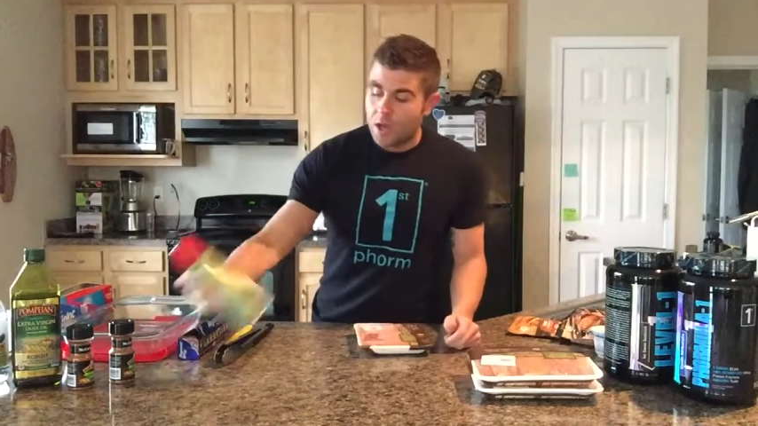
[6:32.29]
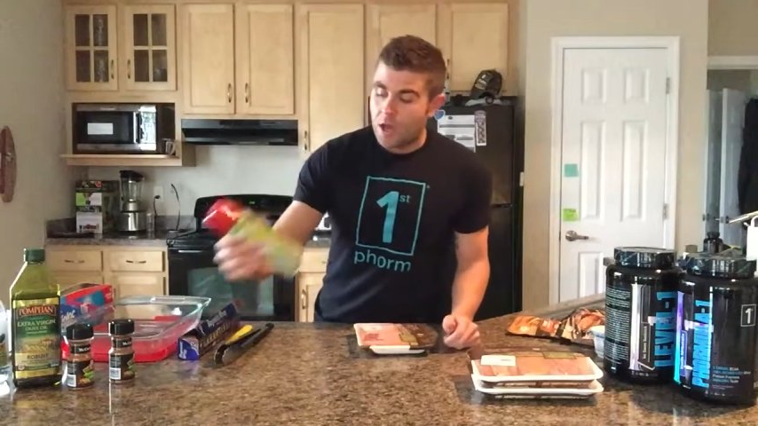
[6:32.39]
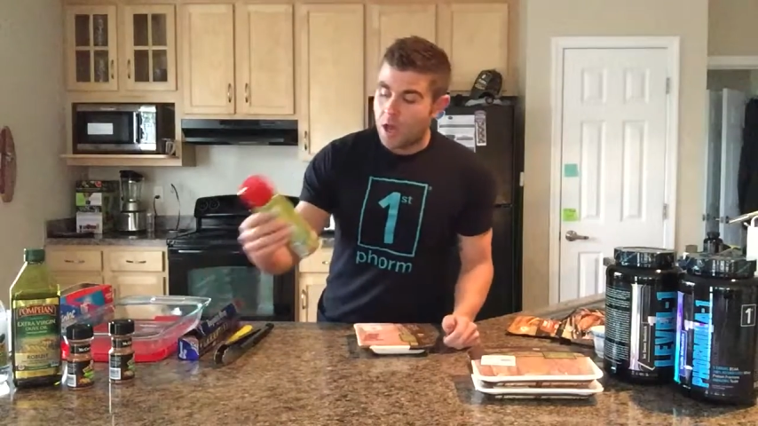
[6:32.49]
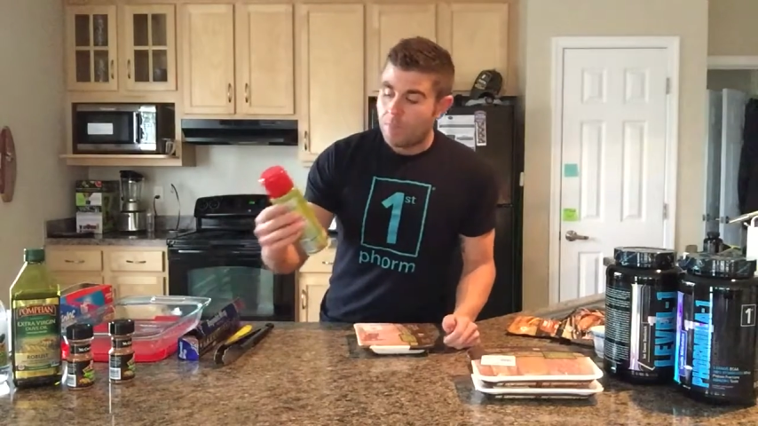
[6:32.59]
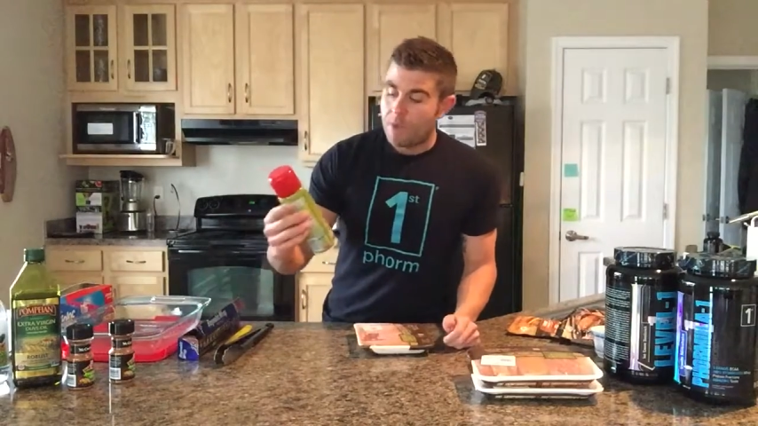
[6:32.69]

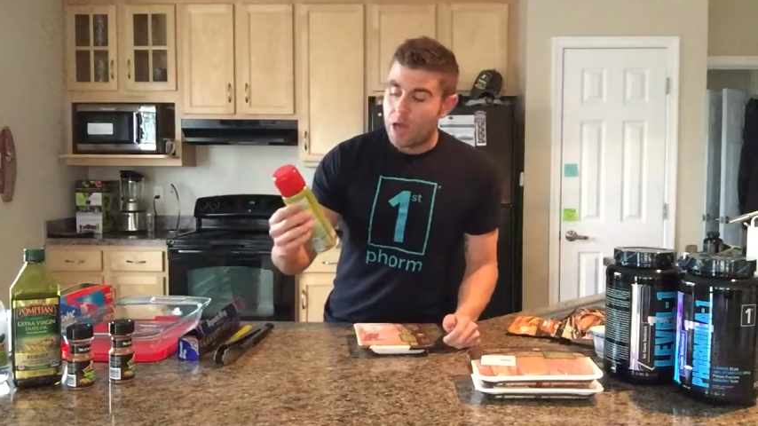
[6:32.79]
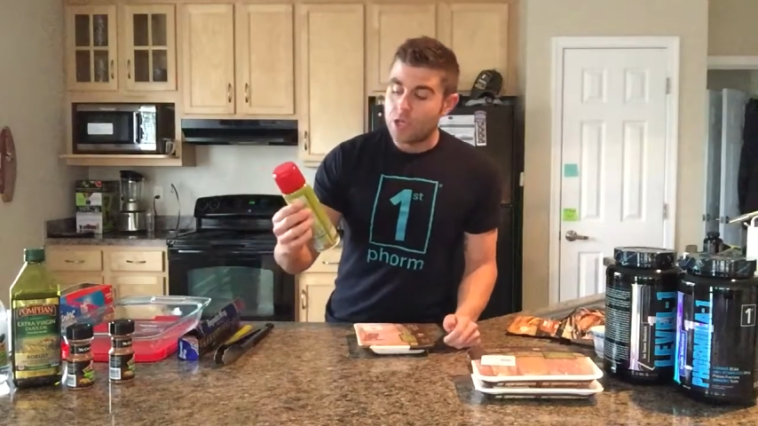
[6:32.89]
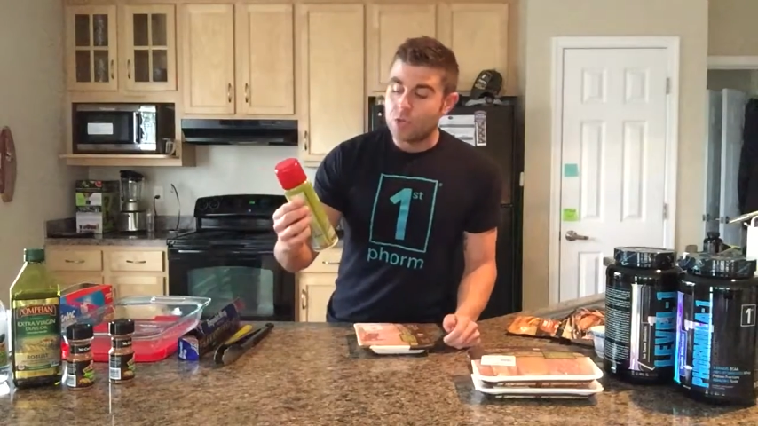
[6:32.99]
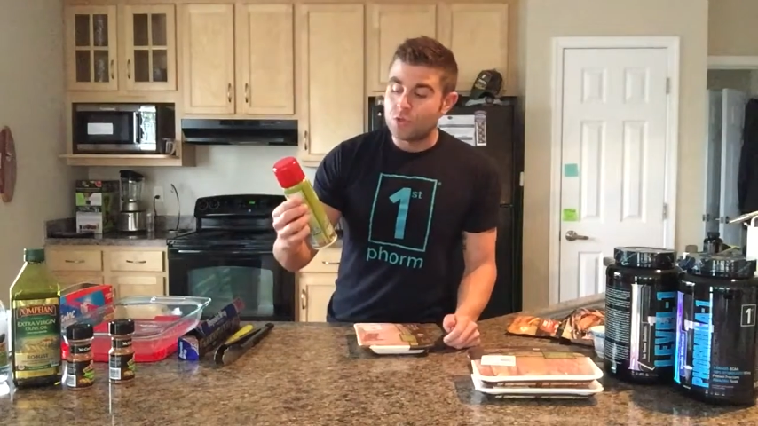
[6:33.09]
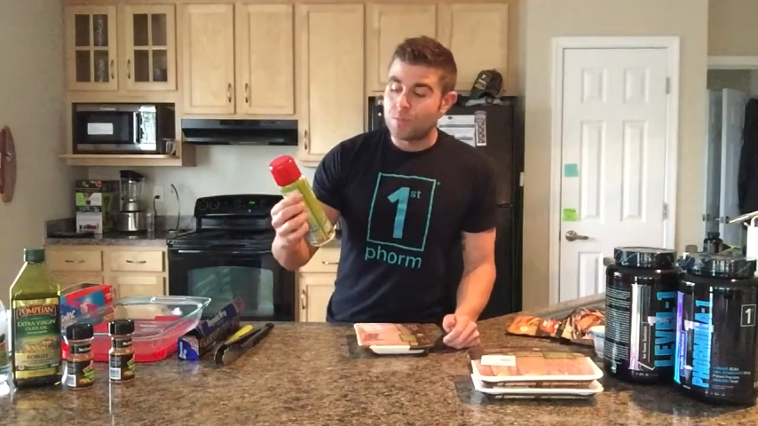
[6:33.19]
I
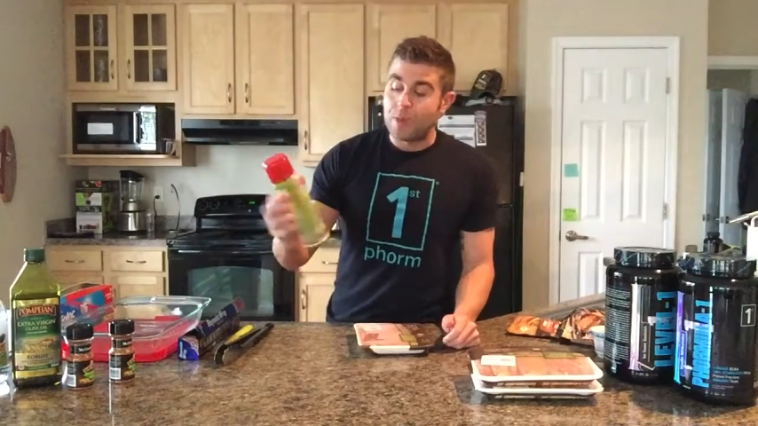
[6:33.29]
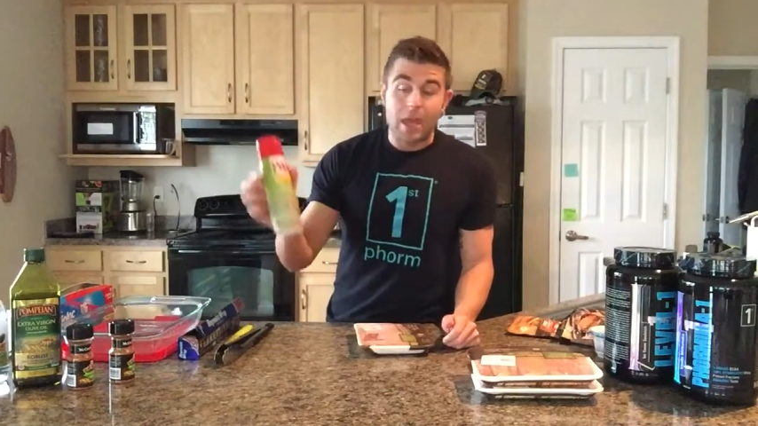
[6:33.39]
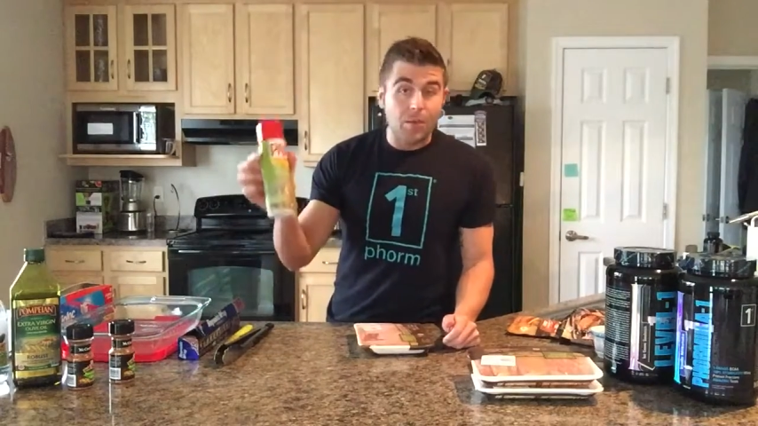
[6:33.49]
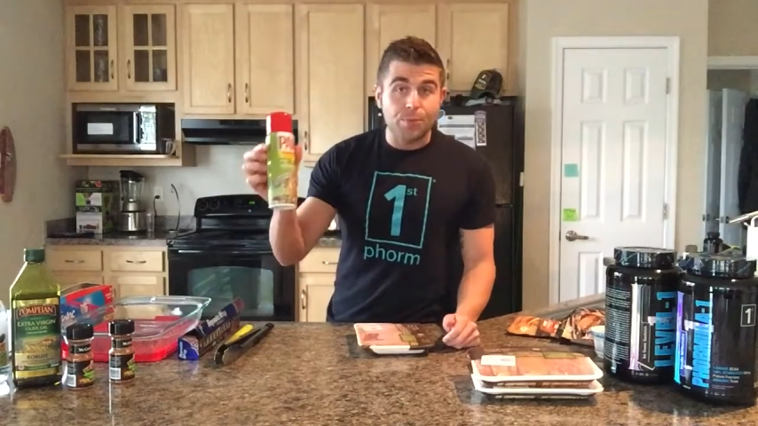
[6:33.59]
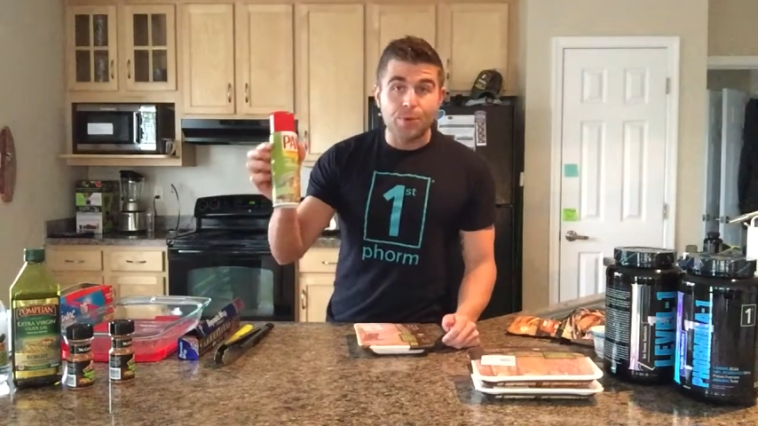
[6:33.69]
use the
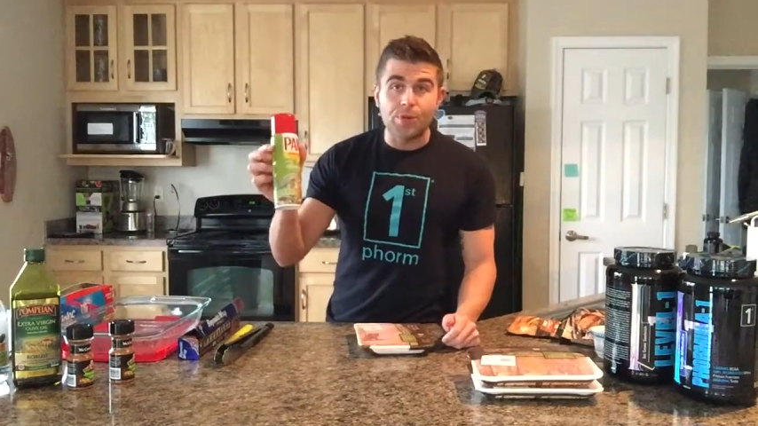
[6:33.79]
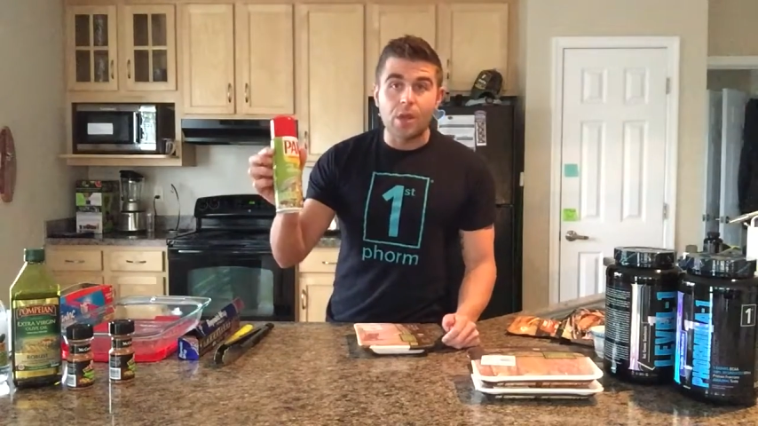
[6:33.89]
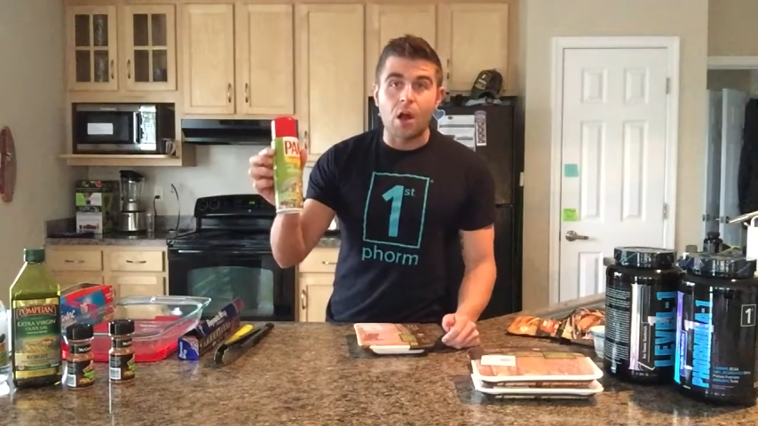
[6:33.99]
pan purely